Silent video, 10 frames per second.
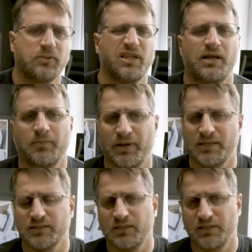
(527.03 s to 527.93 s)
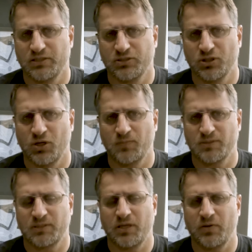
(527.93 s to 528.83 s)
Then basically stop,
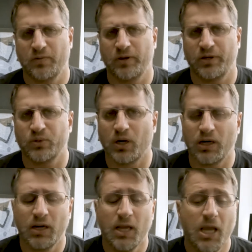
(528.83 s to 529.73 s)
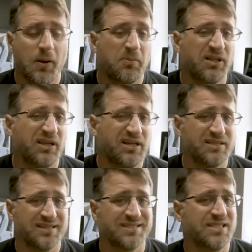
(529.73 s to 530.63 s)
stay where you are. But there is
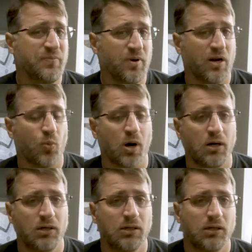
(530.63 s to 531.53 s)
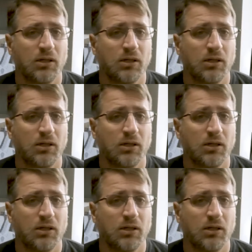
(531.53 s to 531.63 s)
a similar one